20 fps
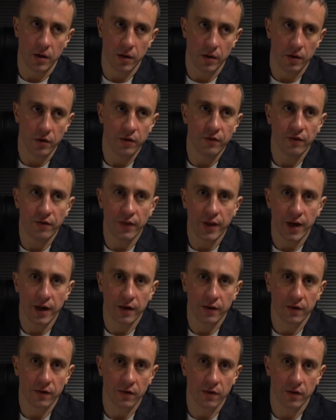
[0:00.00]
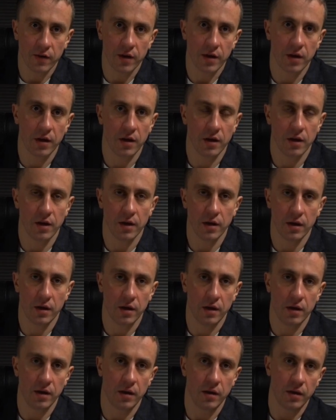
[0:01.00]
reflect
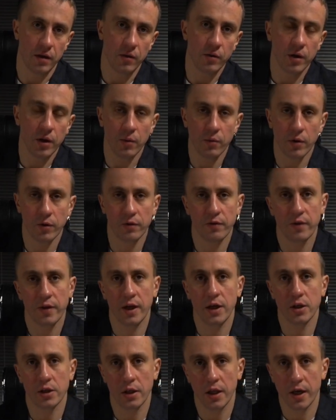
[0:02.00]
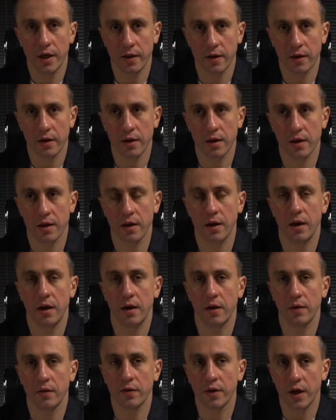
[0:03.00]
real-world financial assets
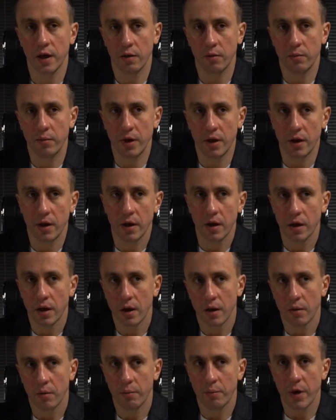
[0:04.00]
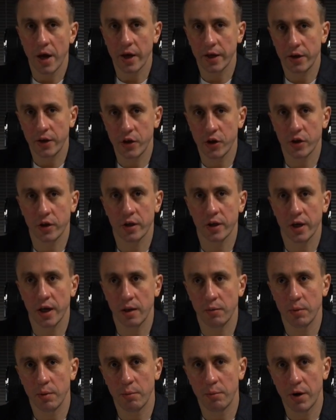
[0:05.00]
and can be packaged,
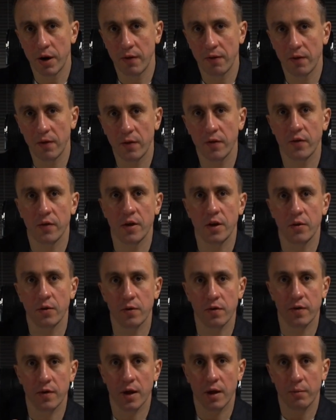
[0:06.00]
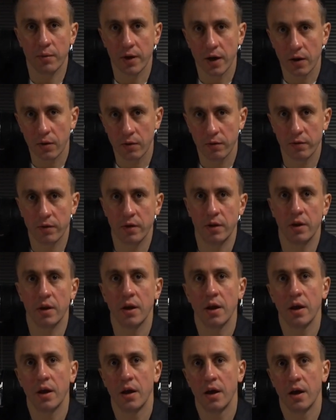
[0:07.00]
can be bundled into some kind of an,
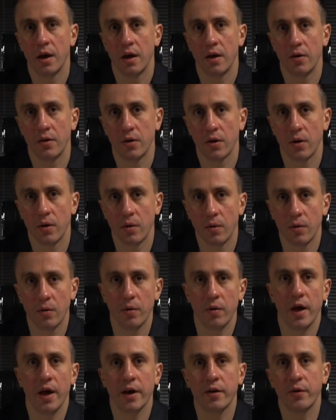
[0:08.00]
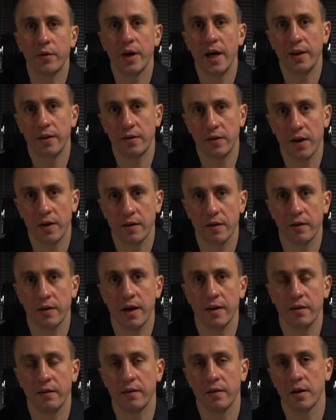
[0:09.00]
you know, aggregated asset
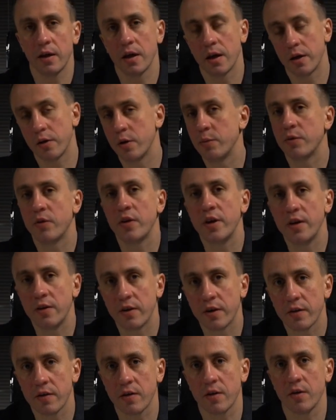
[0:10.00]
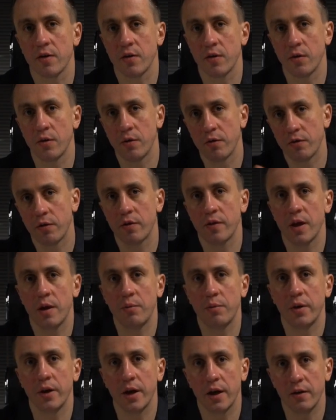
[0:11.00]
as a crypto index. So, for
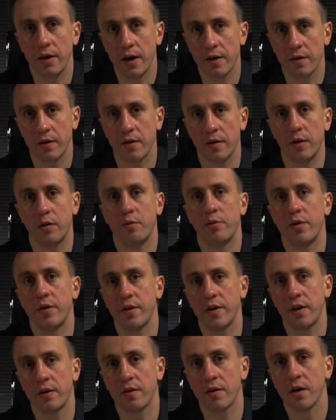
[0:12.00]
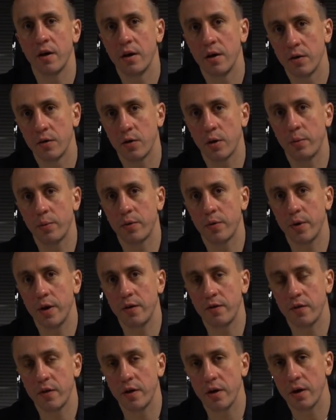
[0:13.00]
example, an asset that represents top
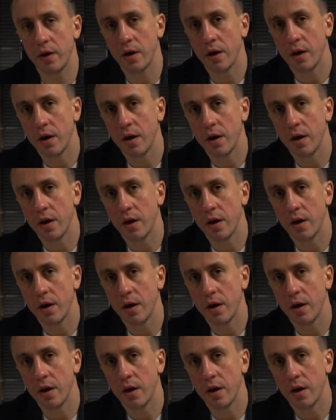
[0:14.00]
20